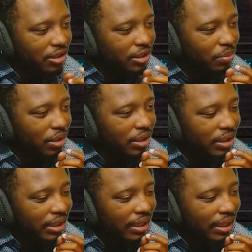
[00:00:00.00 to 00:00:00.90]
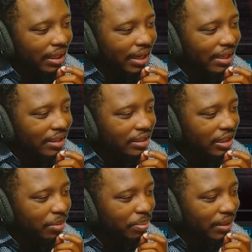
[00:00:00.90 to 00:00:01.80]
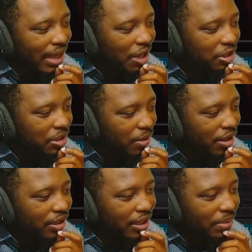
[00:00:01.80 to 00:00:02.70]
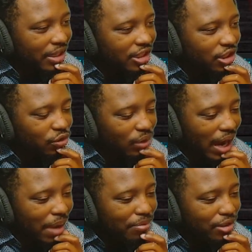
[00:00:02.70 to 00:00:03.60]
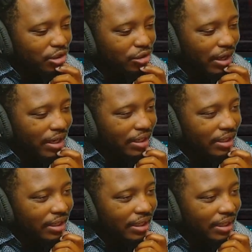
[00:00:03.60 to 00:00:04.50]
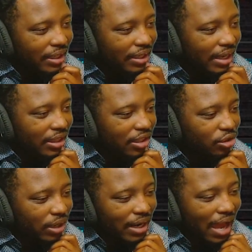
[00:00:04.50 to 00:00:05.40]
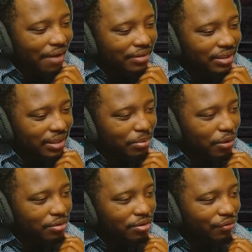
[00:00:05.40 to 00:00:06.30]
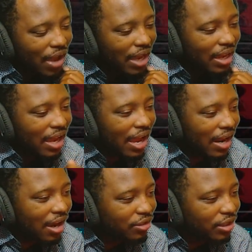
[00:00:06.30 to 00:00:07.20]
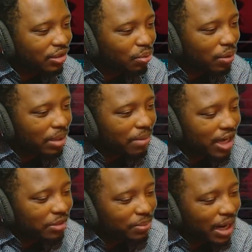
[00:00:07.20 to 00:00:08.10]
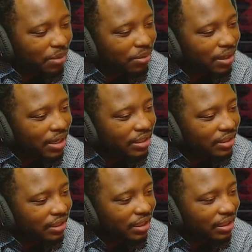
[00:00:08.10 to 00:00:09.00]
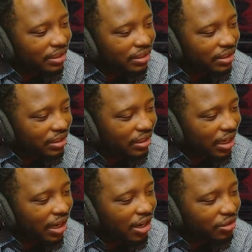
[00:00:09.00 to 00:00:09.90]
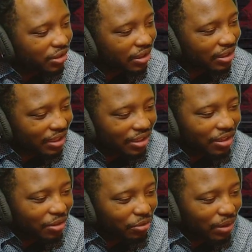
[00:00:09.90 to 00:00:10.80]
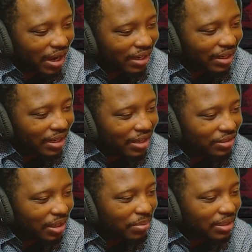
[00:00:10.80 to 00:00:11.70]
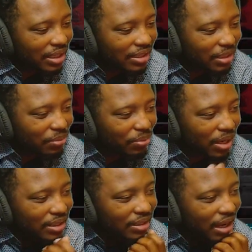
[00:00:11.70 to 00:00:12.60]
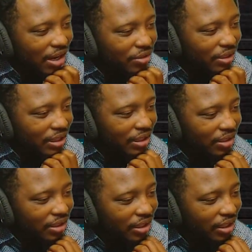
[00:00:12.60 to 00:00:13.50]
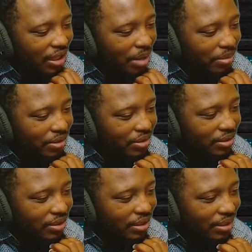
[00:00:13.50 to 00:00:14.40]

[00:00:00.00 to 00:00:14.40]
someone. Like she completely outsmarted them and just grabbed the train. Like the train obviously moves fat at 120 miles per hour. She she's a 100 kilo granny, so that means that she runs 100 kilo, kilometers,